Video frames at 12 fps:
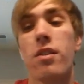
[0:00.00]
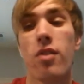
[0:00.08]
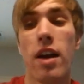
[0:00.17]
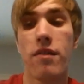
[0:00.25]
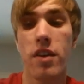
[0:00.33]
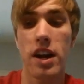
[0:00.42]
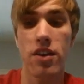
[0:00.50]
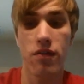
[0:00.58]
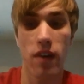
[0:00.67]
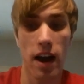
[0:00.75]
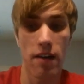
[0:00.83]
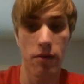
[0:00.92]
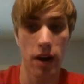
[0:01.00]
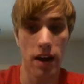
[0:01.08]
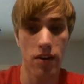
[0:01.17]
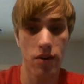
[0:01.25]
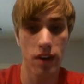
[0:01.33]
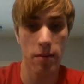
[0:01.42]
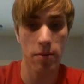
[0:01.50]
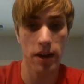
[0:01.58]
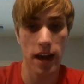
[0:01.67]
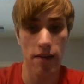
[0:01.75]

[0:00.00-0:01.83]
So after h5, what I do is I play